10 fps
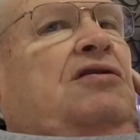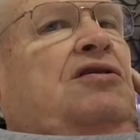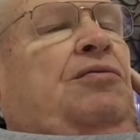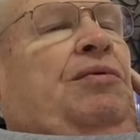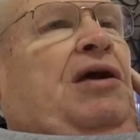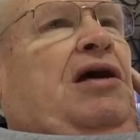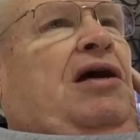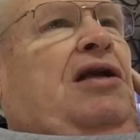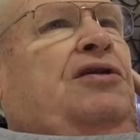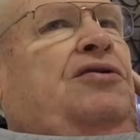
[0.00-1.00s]
so when I
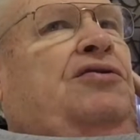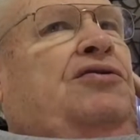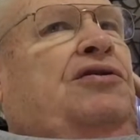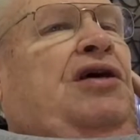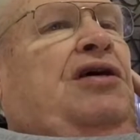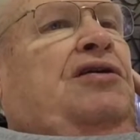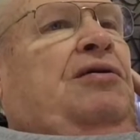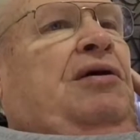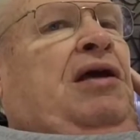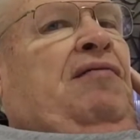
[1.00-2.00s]
got too sick
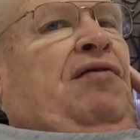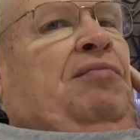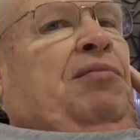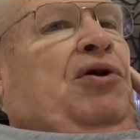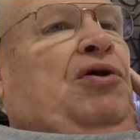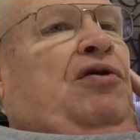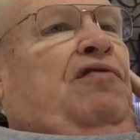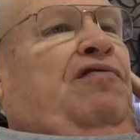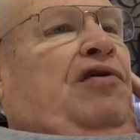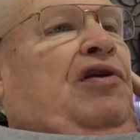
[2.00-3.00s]
to even
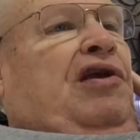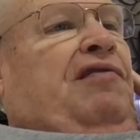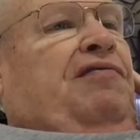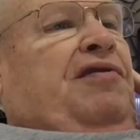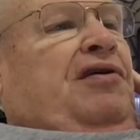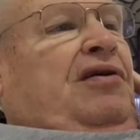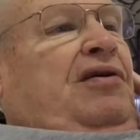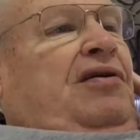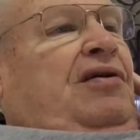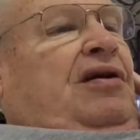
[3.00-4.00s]
move or lift,
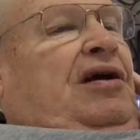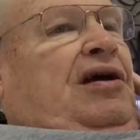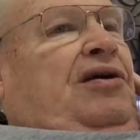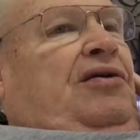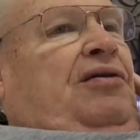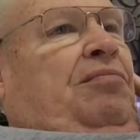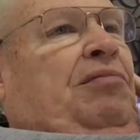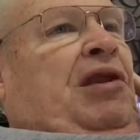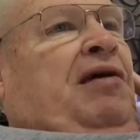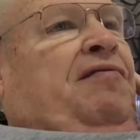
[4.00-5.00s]
I
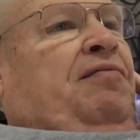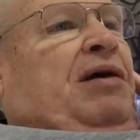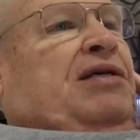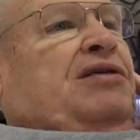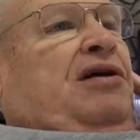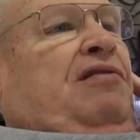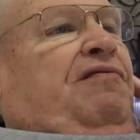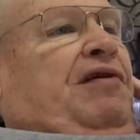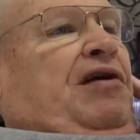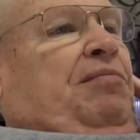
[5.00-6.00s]
couldn't lift
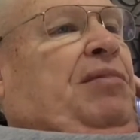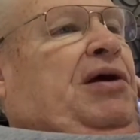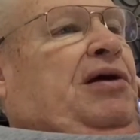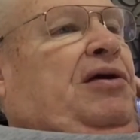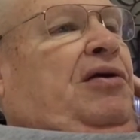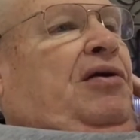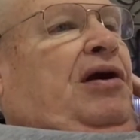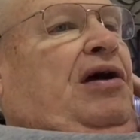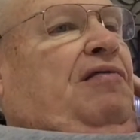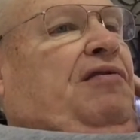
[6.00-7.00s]
myself out of bed or
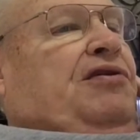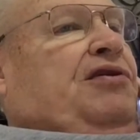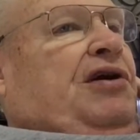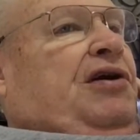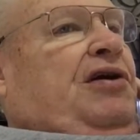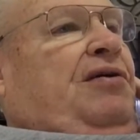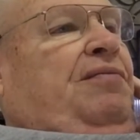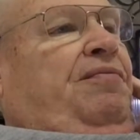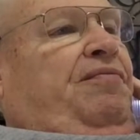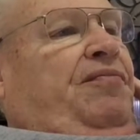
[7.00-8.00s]
out of a
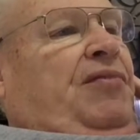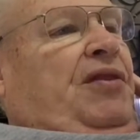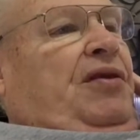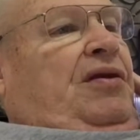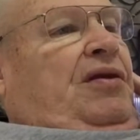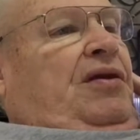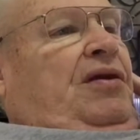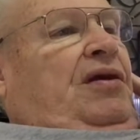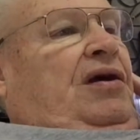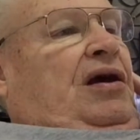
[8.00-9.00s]
chair.
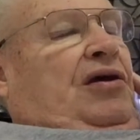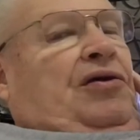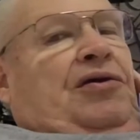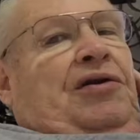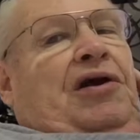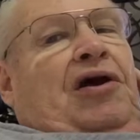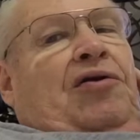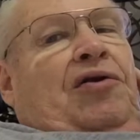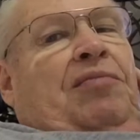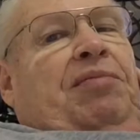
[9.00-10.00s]
I couldn't
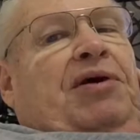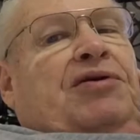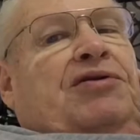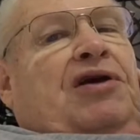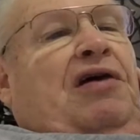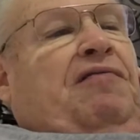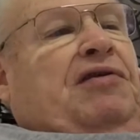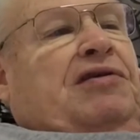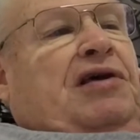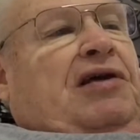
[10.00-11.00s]
go to the post
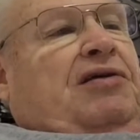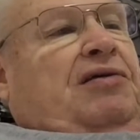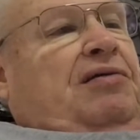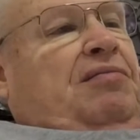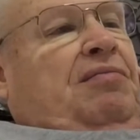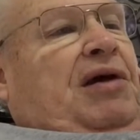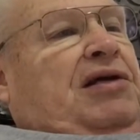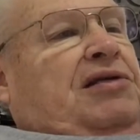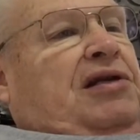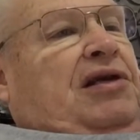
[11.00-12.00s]
office. I
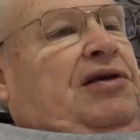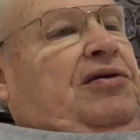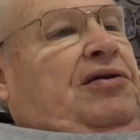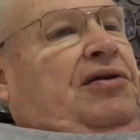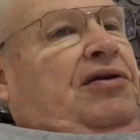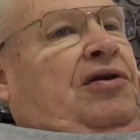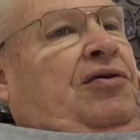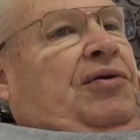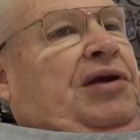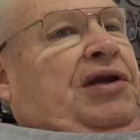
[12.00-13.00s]
basically couldn't
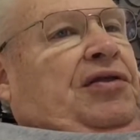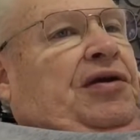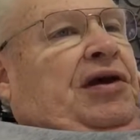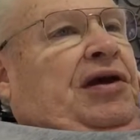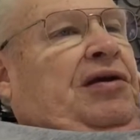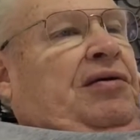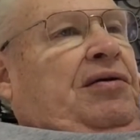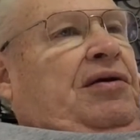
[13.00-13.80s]
do anything.